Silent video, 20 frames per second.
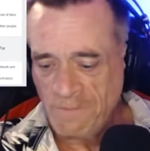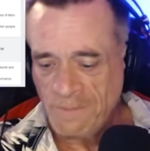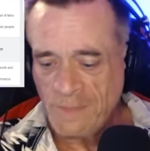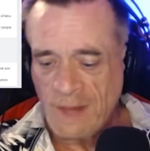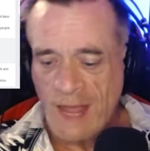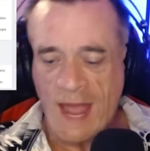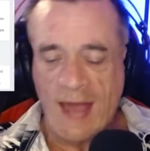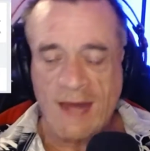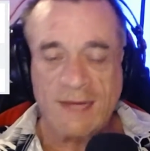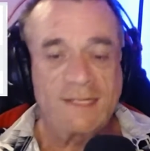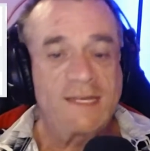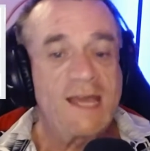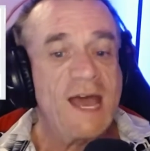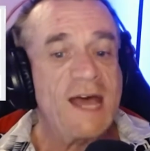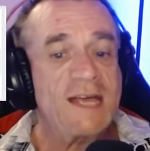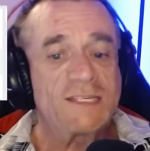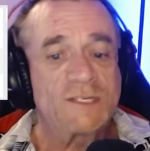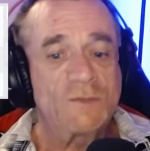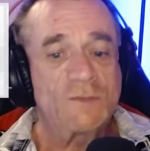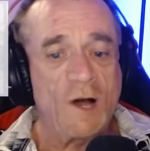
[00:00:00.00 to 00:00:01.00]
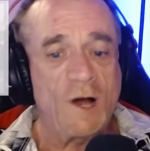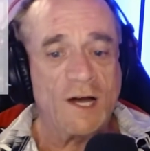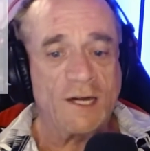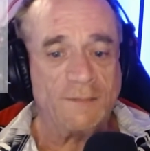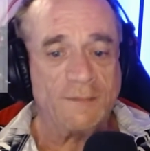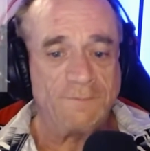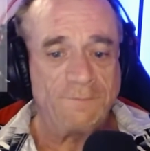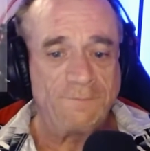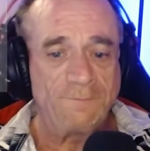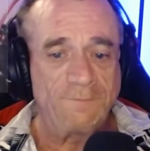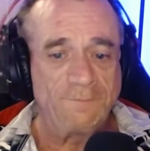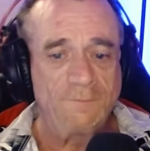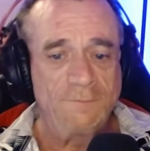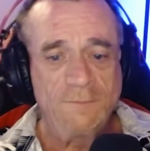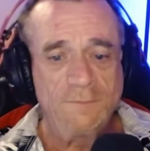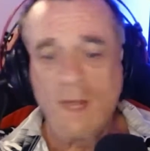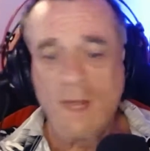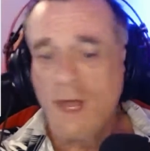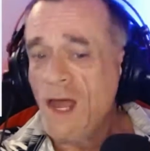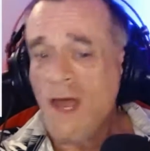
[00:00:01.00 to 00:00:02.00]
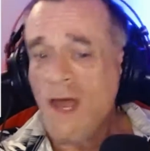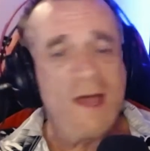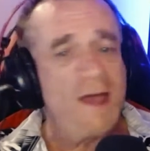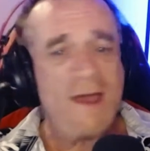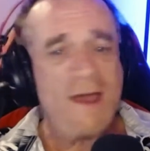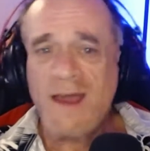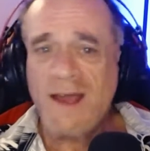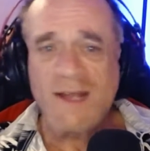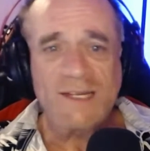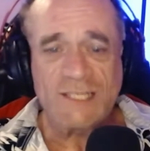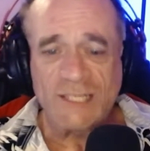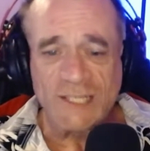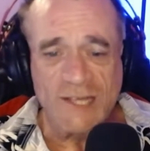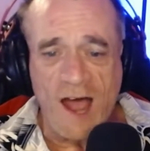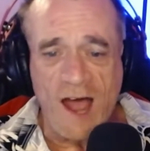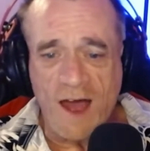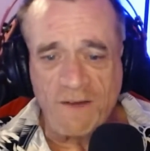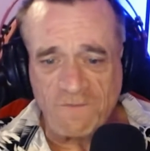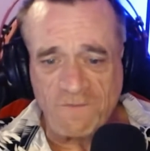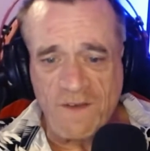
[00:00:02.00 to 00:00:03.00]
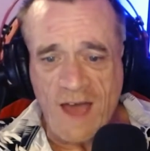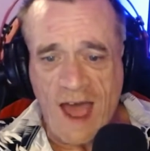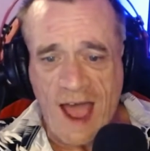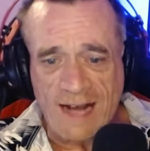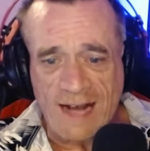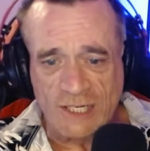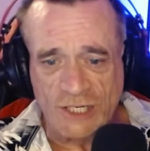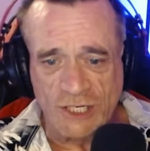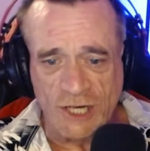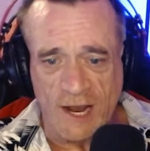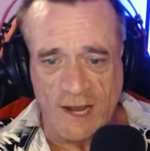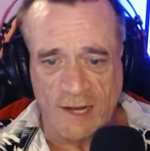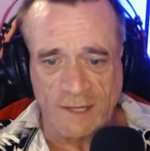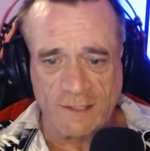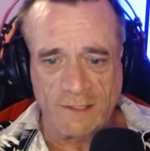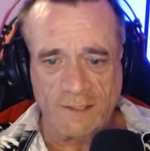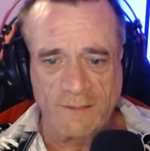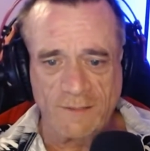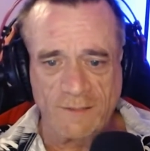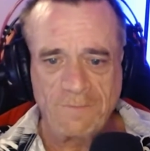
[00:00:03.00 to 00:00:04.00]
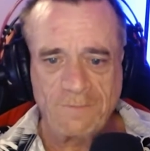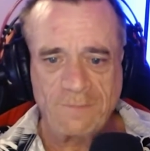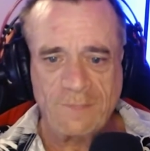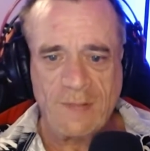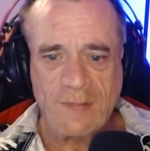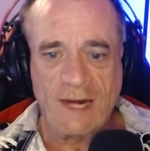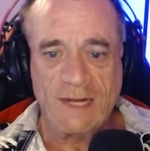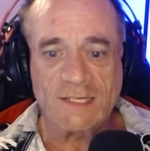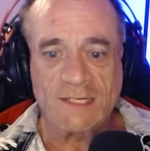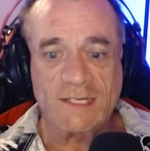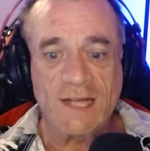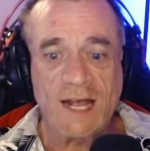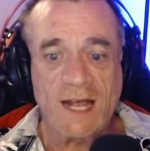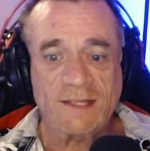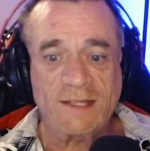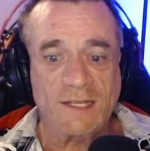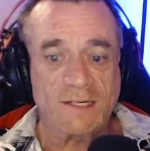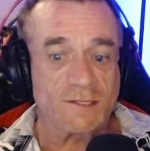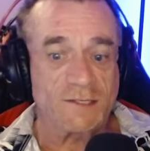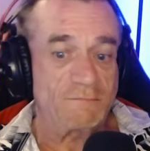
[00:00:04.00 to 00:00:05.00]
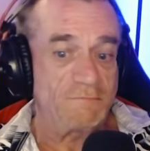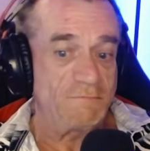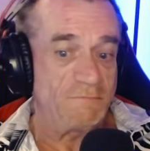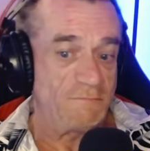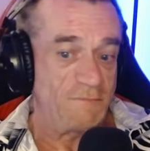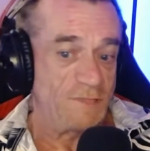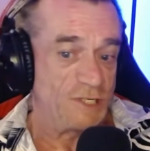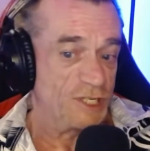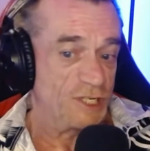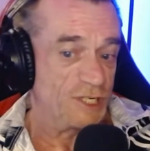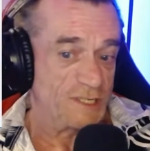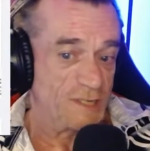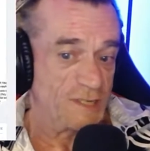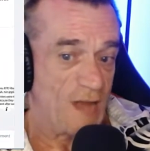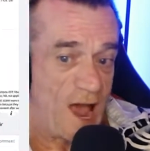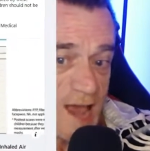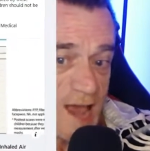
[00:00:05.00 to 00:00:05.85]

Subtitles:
and guess what? It's not fact-checked. And it's not that just I